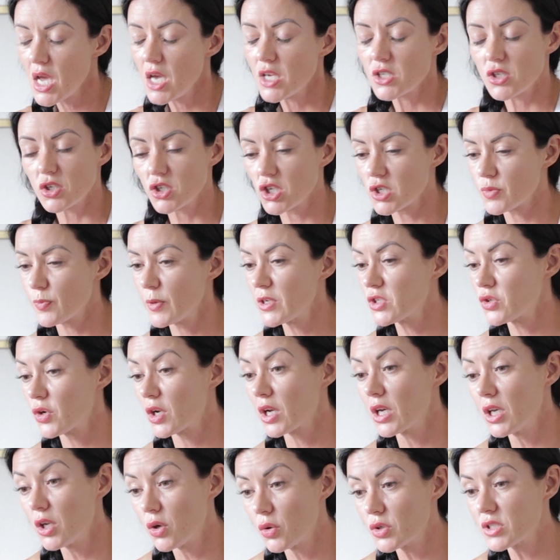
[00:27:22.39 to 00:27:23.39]
So just be
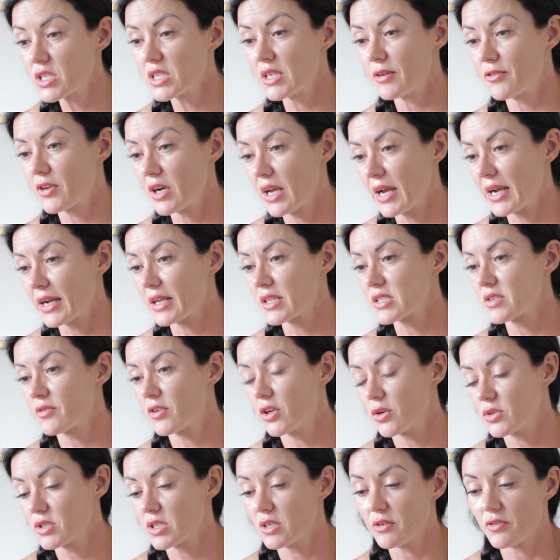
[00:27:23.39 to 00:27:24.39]
doing loads of different angles of
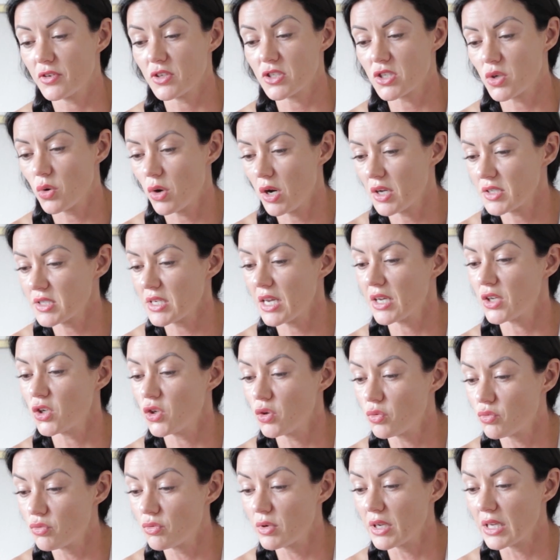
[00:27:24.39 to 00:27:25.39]
loads of different squats and
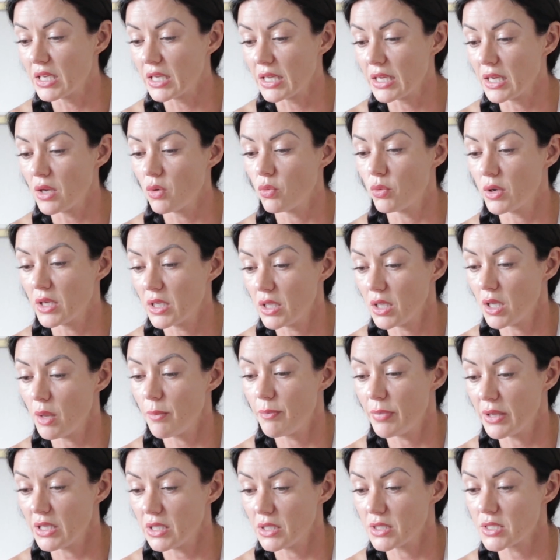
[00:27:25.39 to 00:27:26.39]
you really will
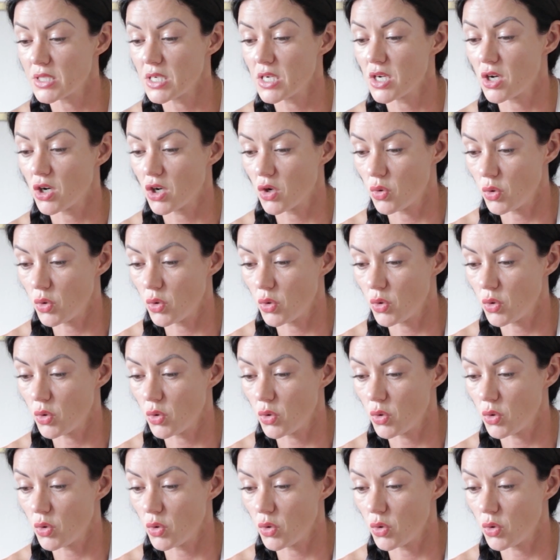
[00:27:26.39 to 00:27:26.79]
build your